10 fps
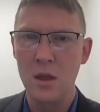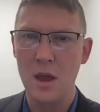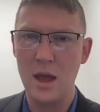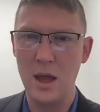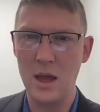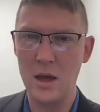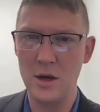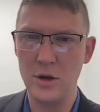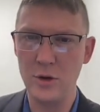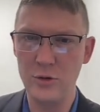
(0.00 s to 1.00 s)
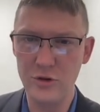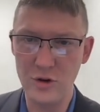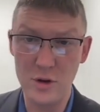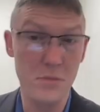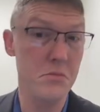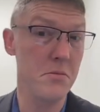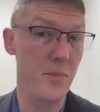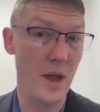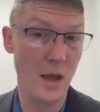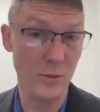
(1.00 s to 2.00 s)
And you should
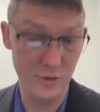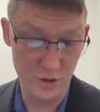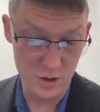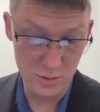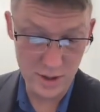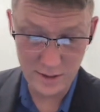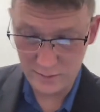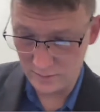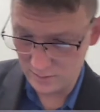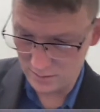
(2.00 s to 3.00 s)
be able to do this.